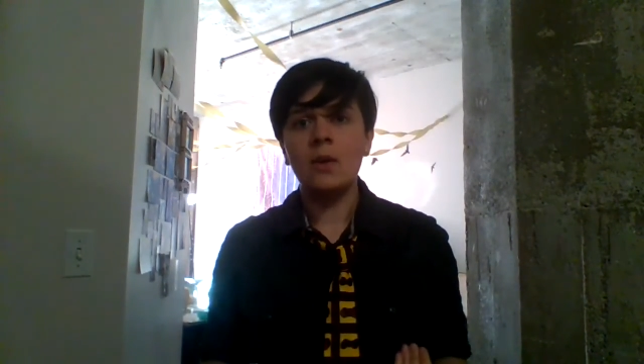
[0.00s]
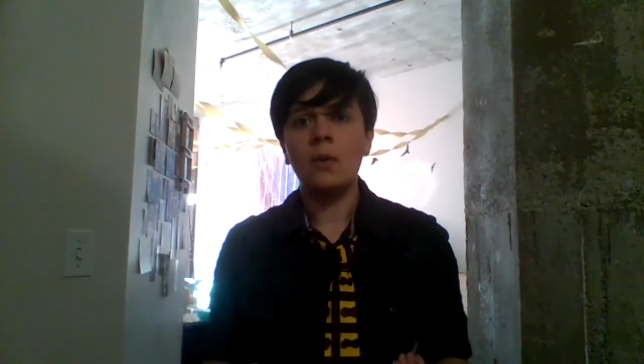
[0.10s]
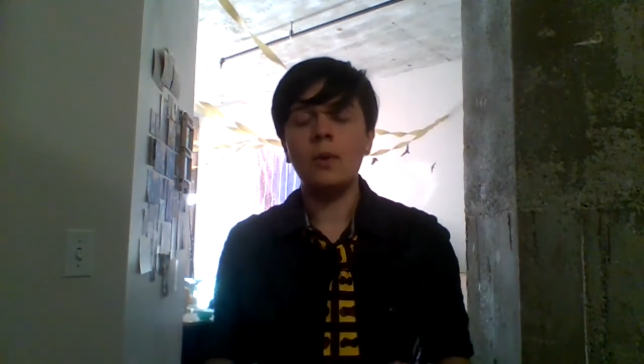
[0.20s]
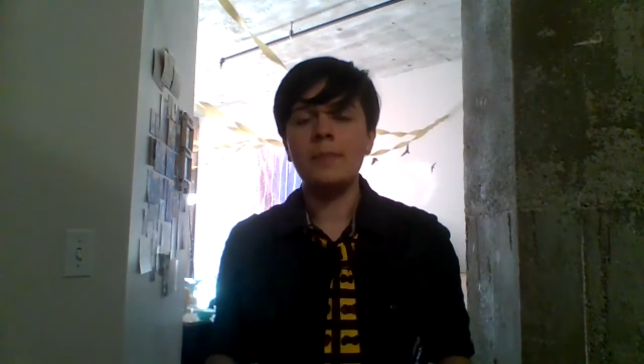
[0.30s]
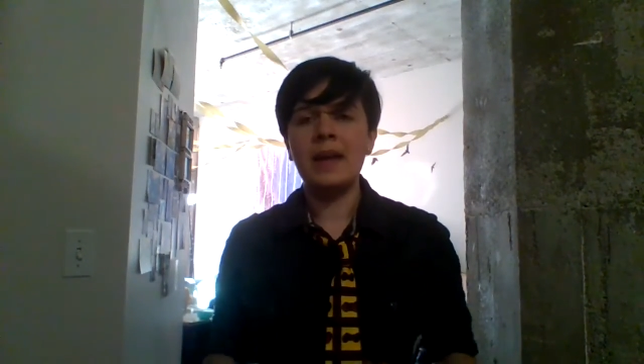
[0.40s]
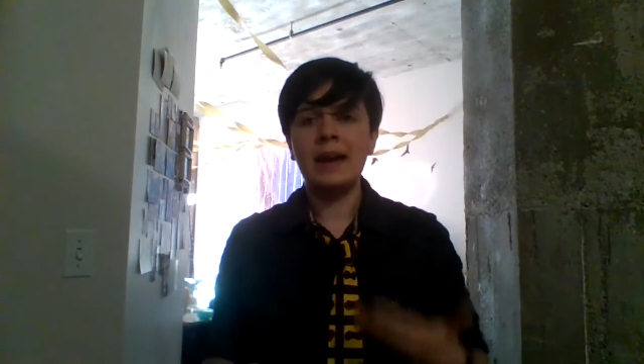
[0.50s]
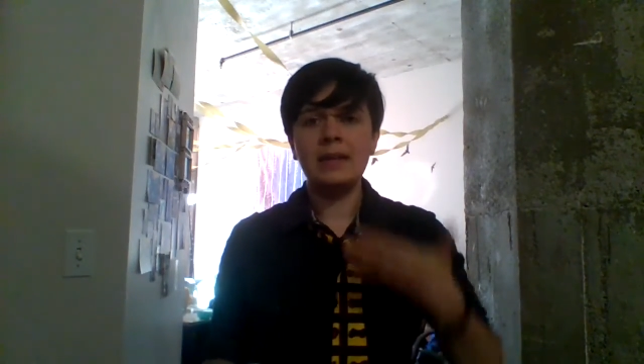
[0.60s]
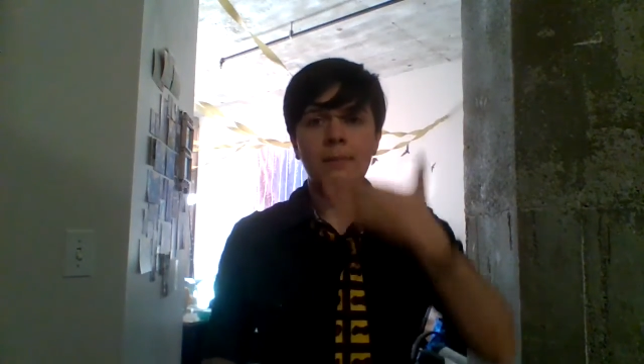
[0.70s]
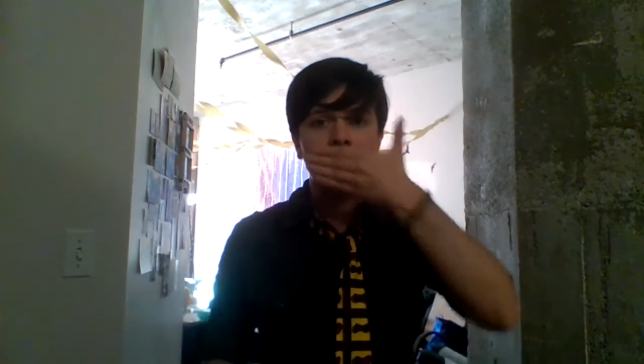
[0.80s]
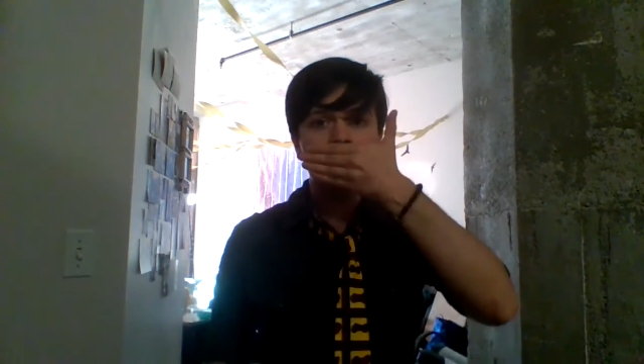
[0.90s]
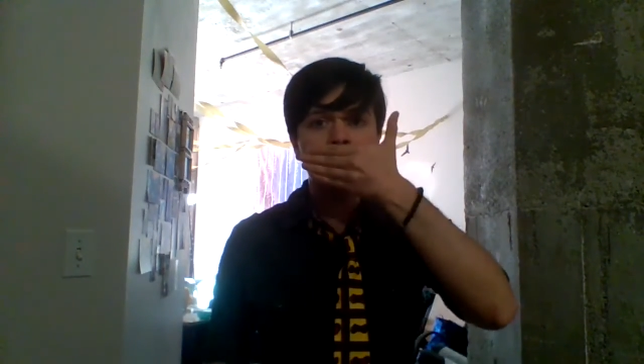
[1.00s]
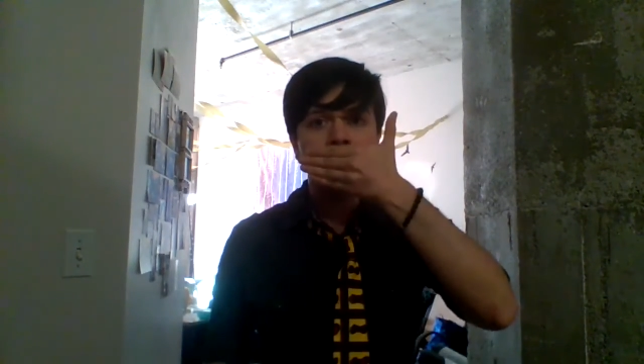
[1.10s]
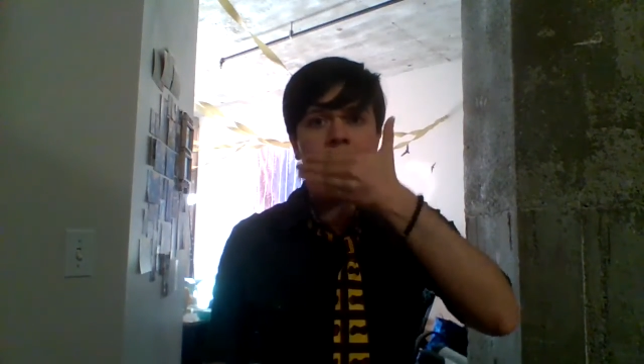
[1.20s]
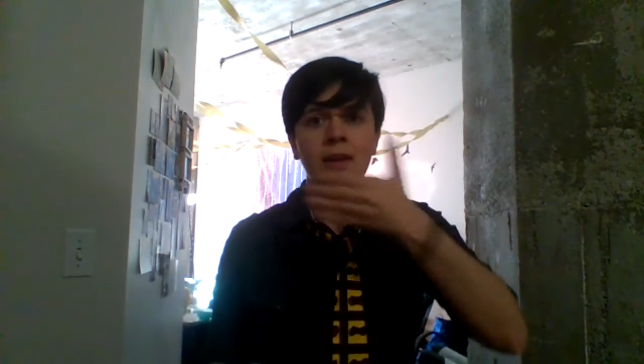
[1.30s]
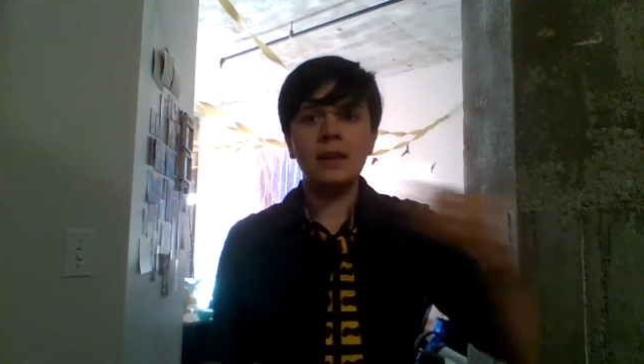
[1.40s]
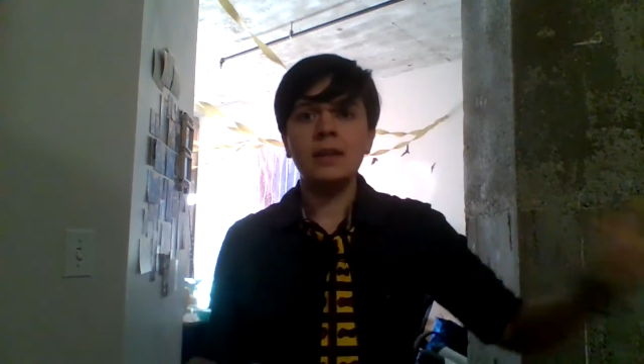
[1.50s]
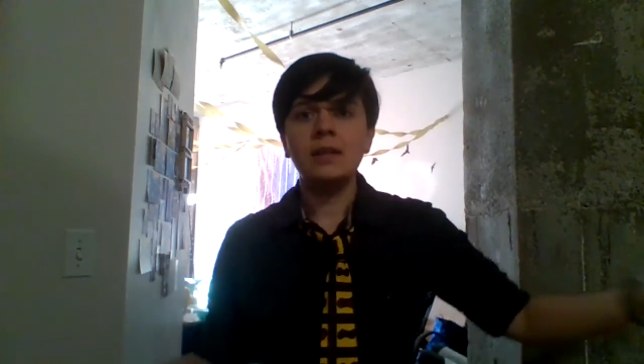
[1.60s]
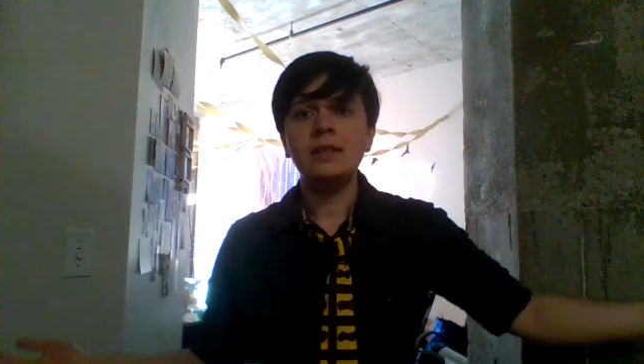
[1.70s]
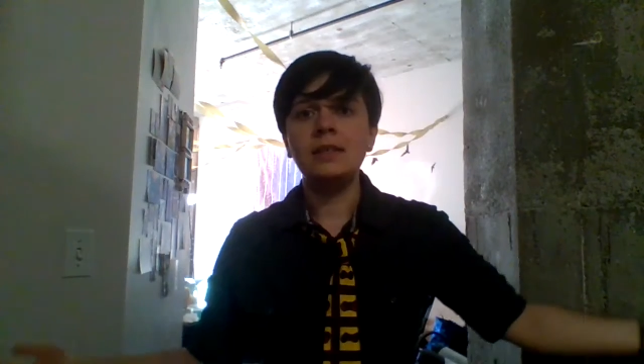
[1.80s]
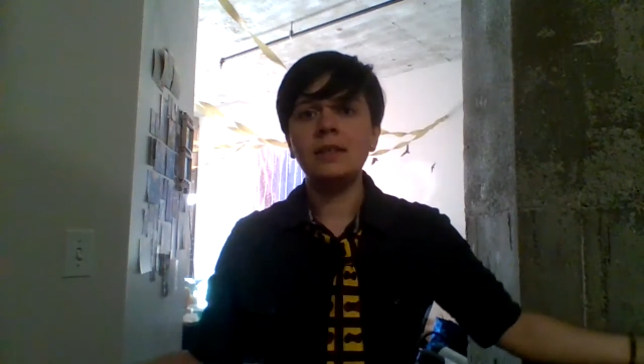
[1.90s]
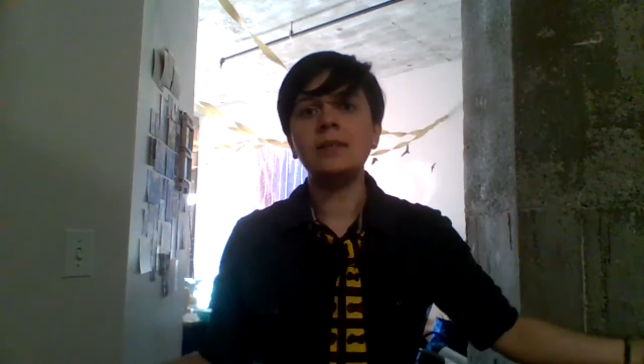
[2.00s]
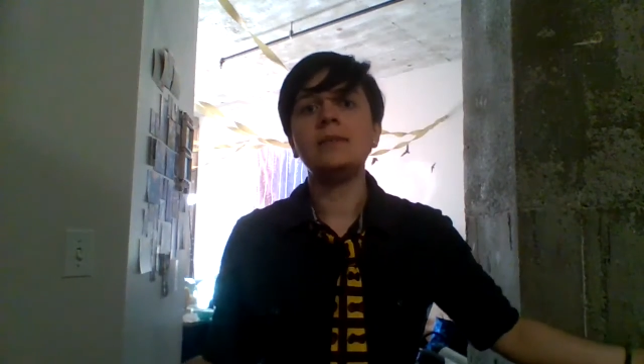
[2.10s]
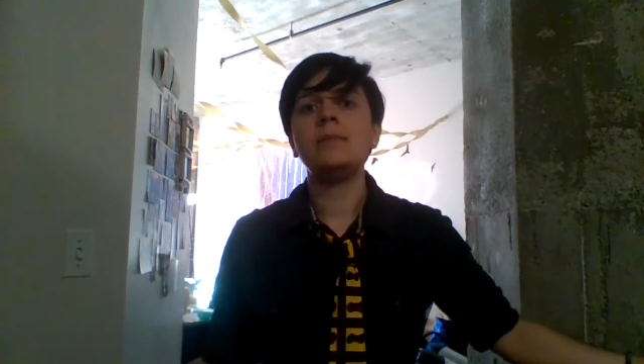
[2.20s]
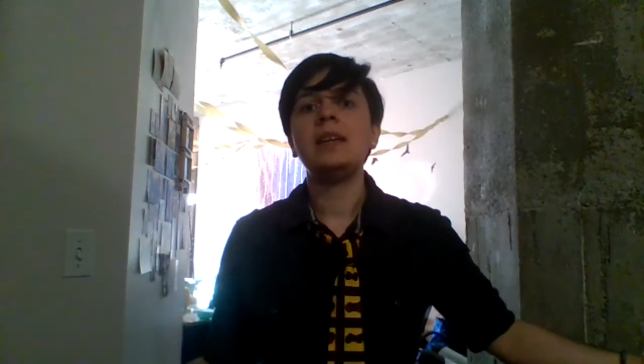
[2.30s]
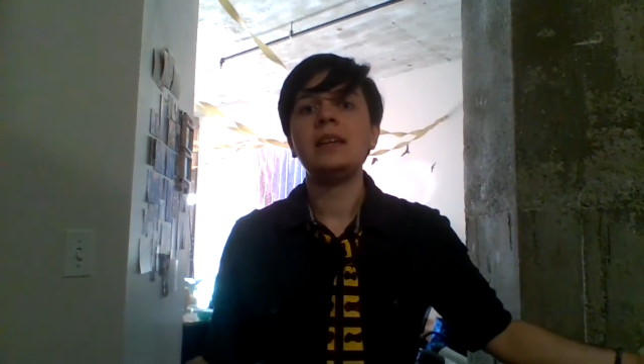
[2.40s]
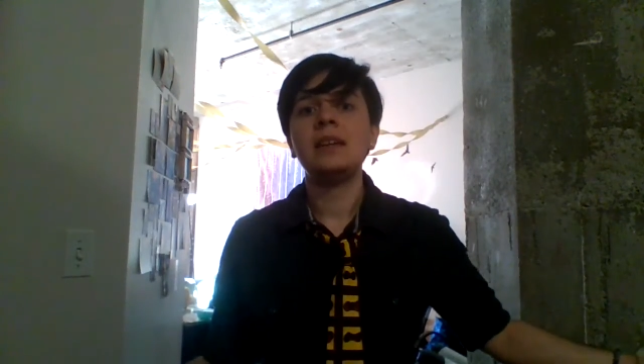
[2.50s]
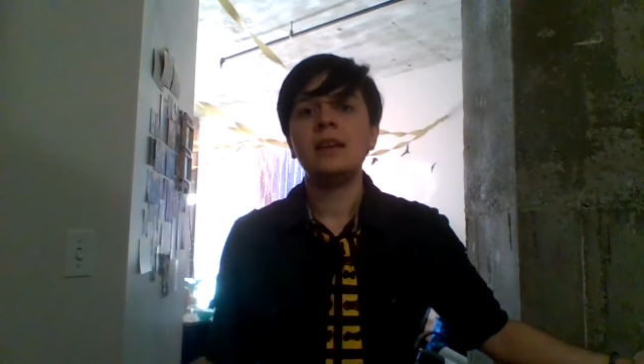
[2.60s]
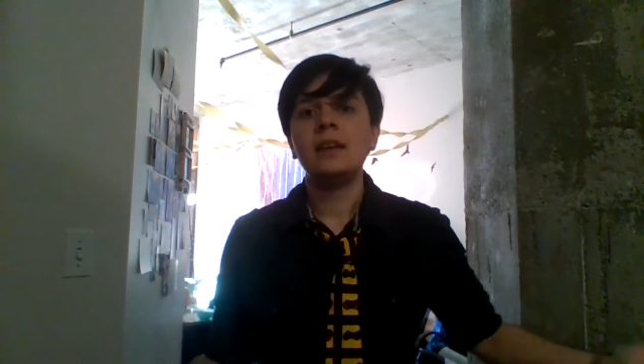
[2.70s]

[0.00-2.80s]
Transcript: or behind a mask doesn't mean